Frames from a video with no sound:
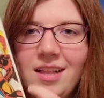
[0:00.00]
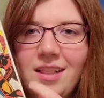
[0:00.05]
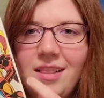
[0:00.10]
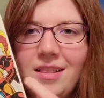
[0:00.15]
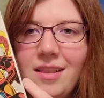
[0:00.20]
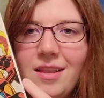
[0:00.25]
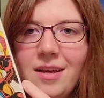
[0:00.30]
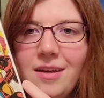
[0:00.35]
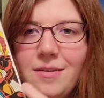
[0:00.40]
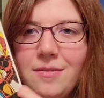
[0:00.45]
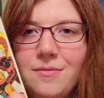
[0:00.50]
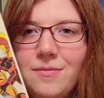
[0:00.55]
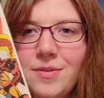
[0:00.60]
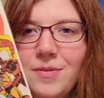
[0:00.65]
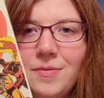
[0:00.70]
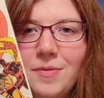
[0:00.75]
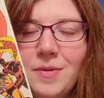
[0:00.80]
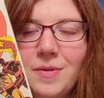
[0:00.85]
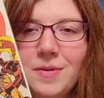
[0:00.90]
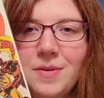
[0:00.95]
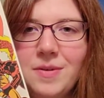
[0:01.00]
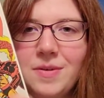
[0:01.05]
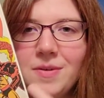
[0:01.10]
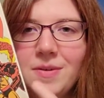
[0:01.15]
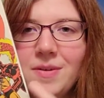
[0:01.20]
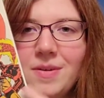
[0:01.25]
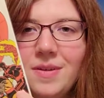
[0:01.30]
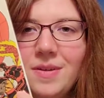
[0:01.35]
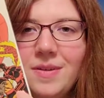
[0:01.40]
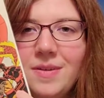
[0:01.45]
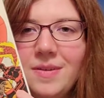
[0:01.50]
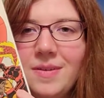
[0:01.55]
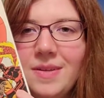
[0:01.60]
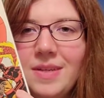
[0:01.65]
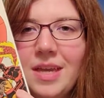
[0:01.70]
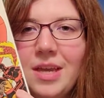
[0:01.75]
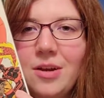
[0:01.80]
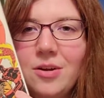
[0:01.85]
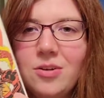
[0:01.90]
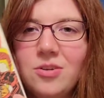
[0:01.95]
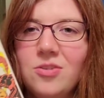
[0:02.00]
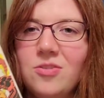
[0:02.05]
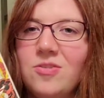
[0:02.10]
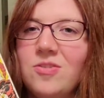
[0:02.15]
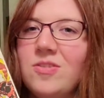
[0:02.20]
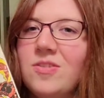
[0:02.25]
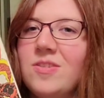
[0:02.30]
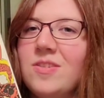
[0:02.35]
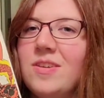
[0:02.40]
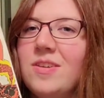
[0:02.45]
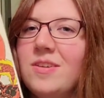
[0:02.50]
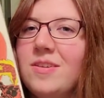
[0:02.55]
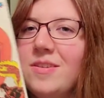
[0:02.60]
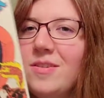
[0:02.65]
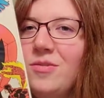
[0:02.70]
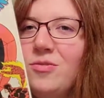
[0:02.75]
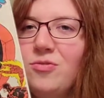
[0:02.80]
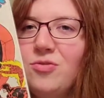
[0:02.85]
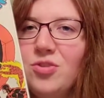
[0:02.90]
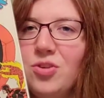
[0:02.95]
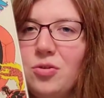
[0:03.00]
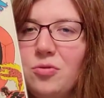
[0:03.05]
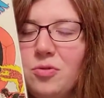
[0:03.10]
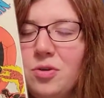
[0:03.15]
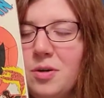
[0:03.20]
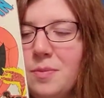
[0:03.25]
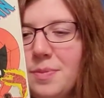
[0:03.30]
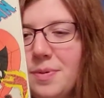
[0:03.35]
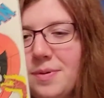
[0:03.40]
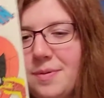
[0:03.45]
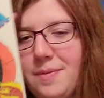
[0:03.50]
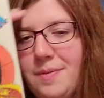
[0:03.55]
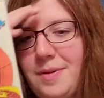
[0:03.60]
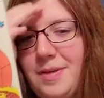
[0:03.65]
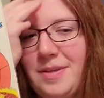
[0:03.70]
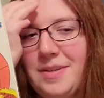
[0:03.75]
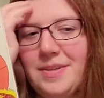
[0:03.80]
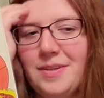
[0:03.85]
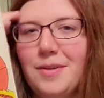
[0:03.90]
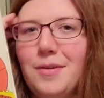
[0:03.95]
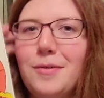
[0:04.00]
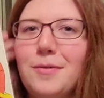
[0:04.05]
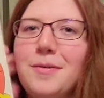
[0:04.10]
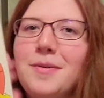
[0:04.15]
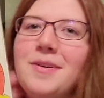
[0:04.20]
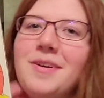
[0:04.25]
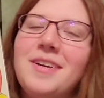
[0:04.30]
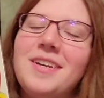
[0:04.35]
a lot of different characters who show up. So